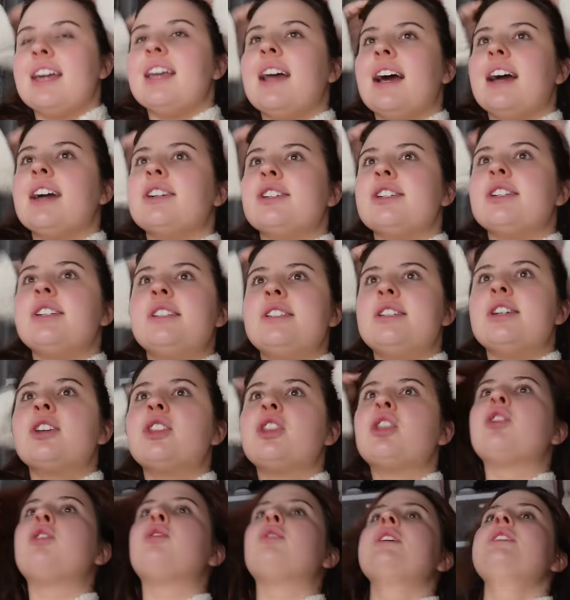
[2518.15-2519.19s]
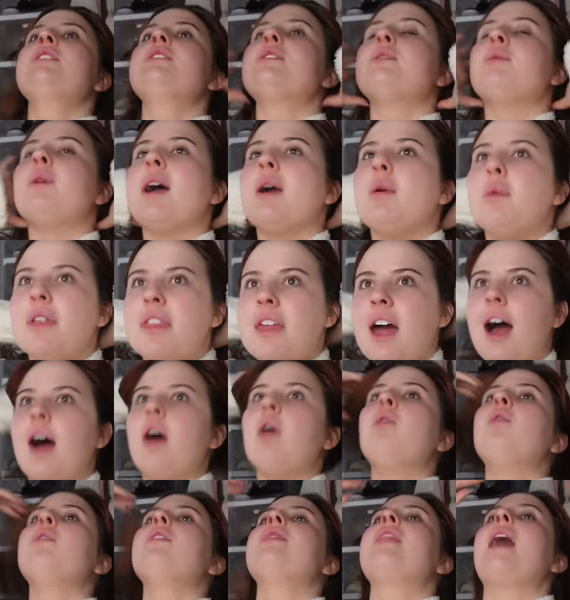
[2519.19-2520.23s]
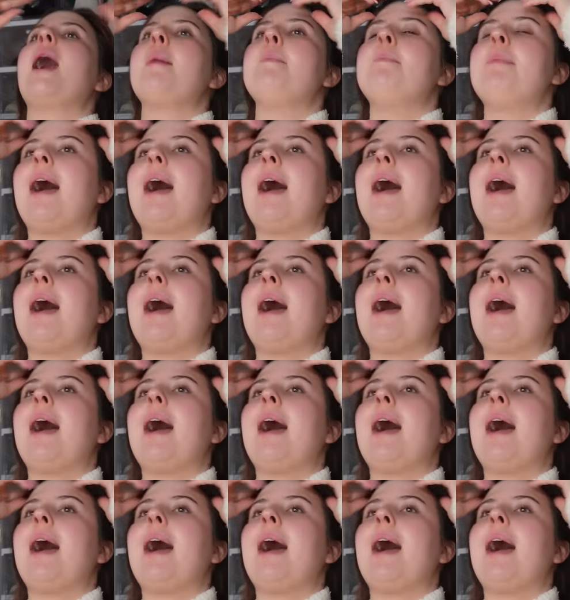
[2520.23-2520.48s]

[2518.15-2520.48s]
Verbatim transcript: it actually took the grease away without that